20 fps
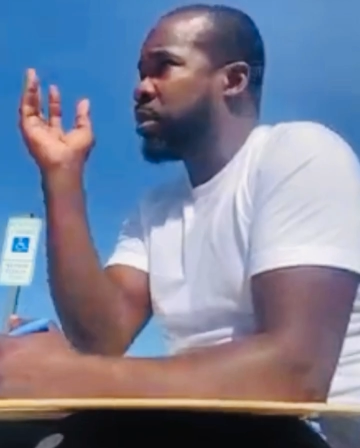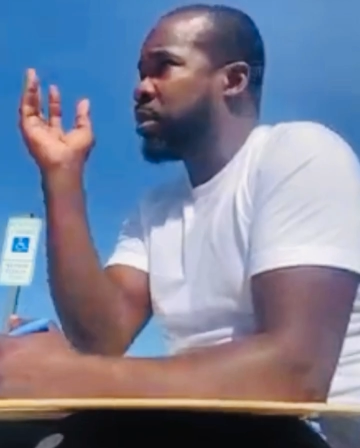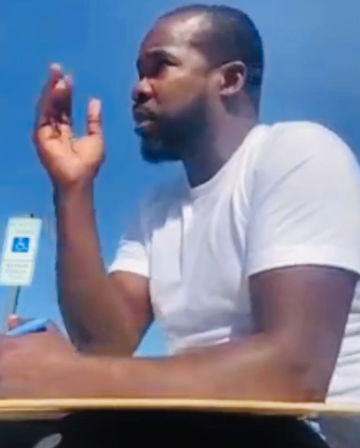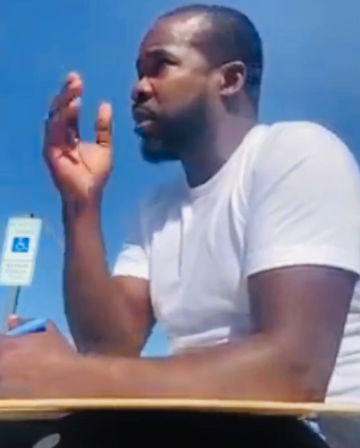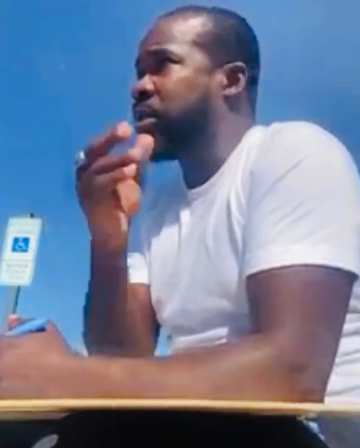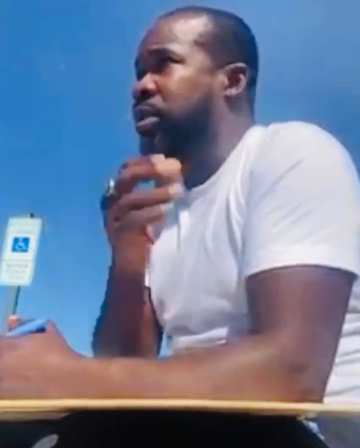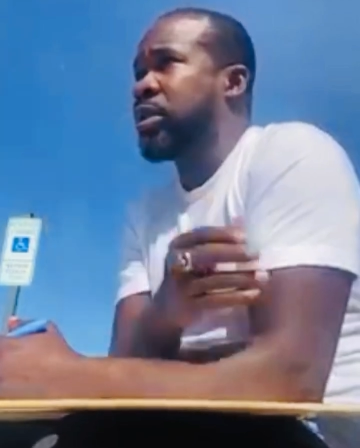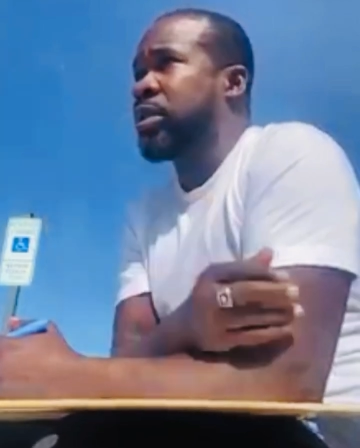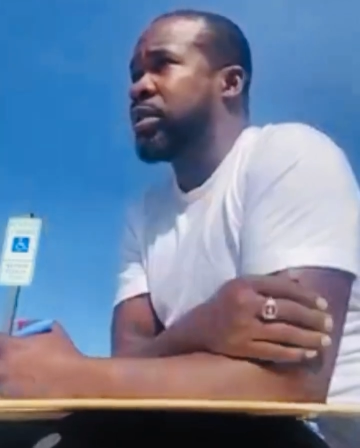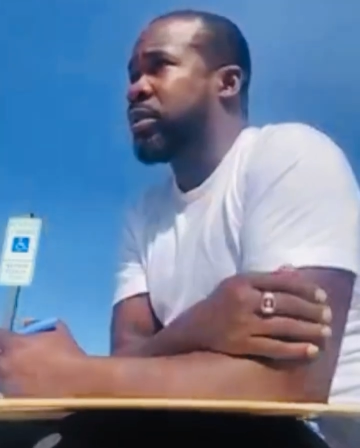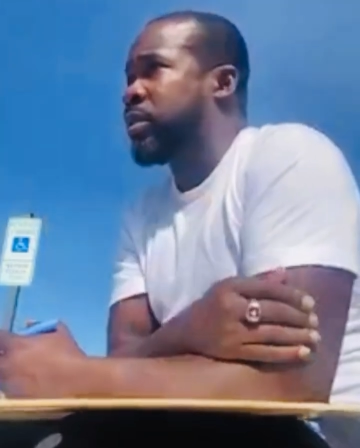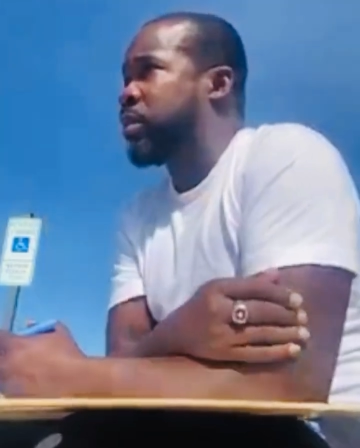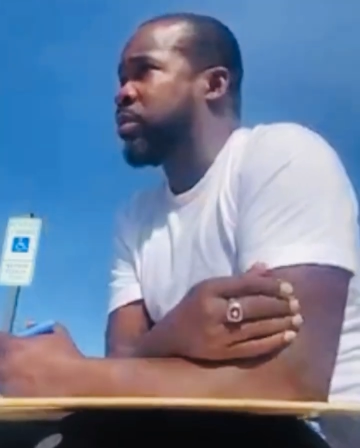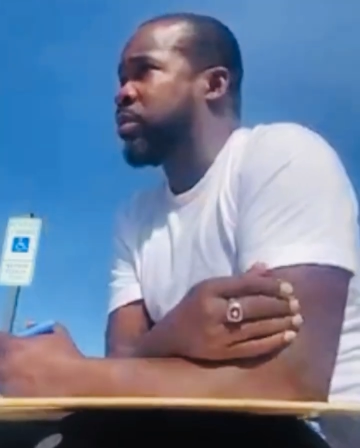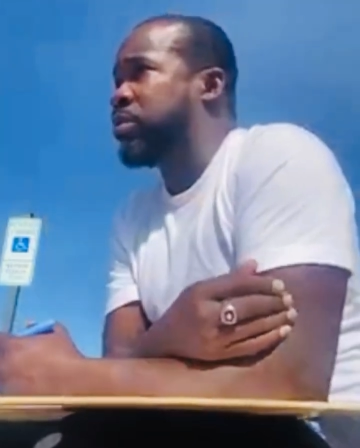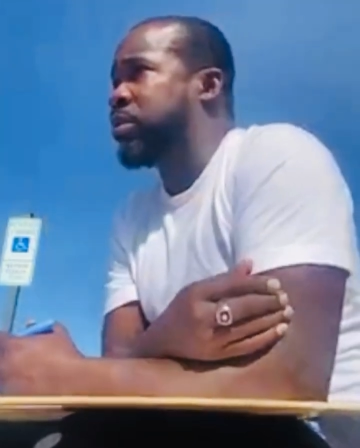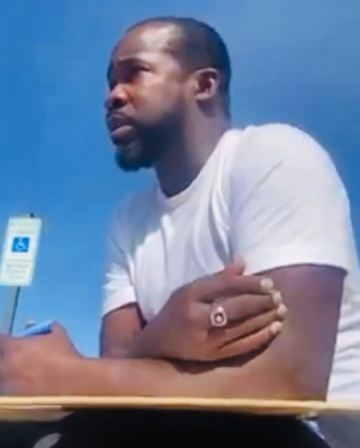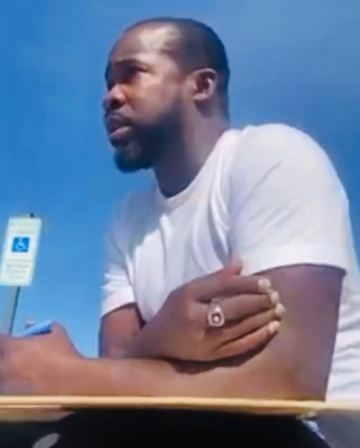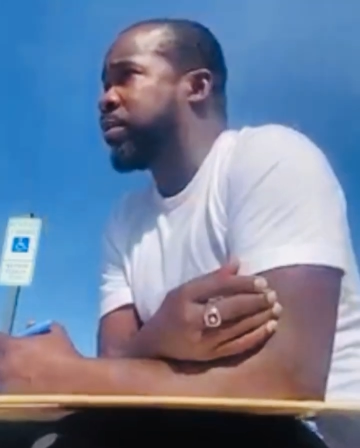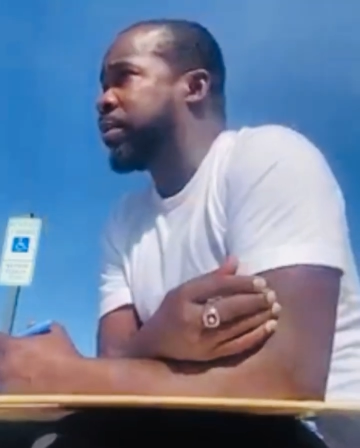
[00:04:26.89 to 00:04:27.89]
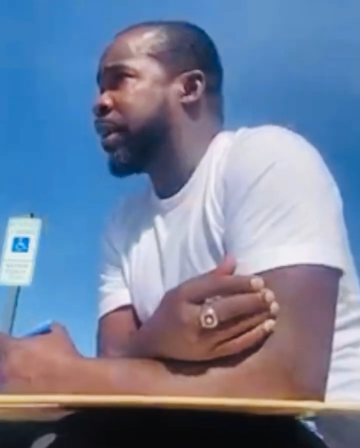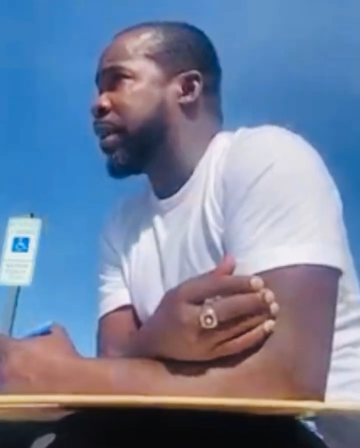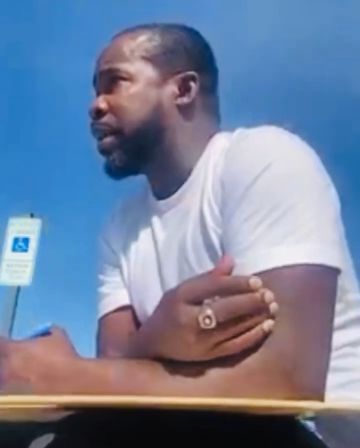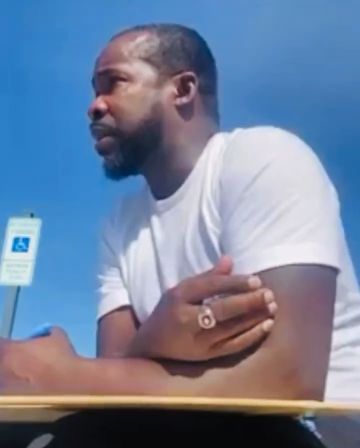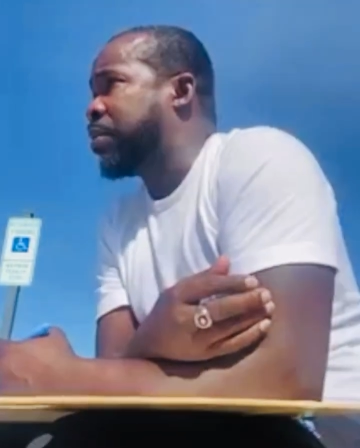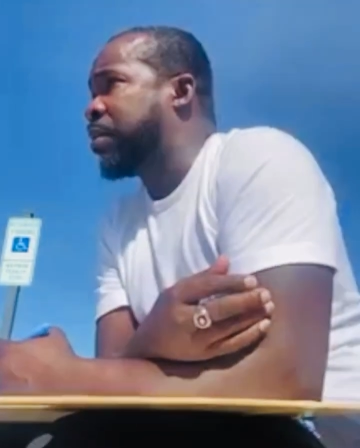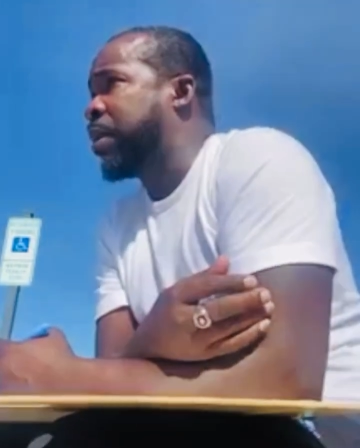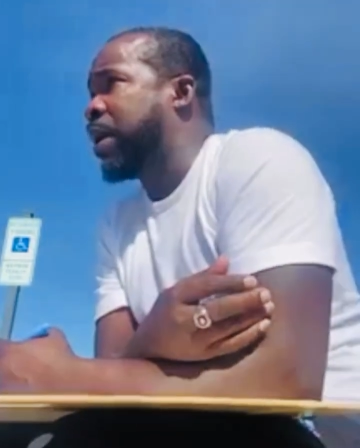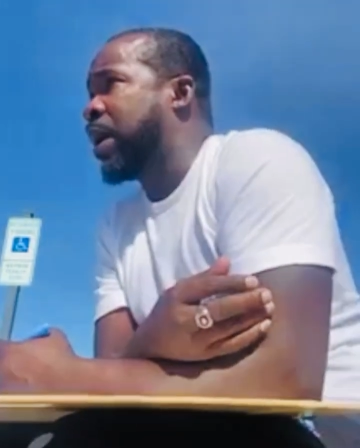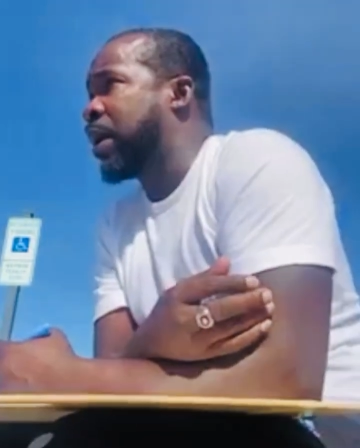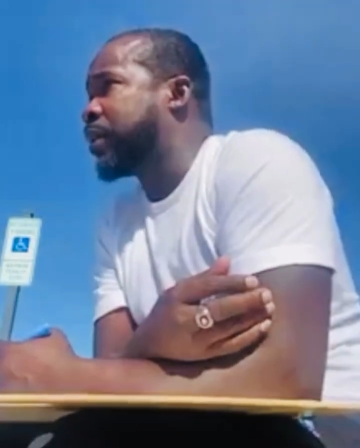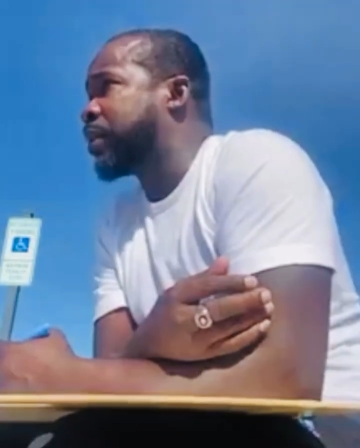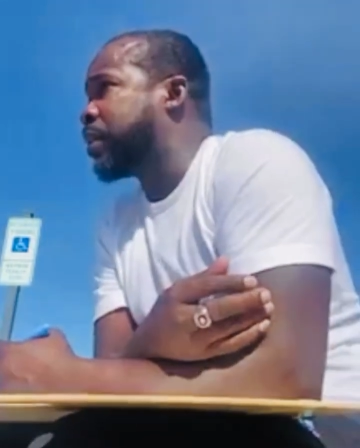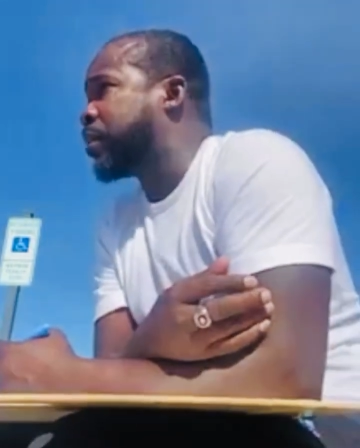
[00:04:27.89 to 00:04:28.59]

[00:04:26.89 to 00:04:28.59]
Just do something out of the box.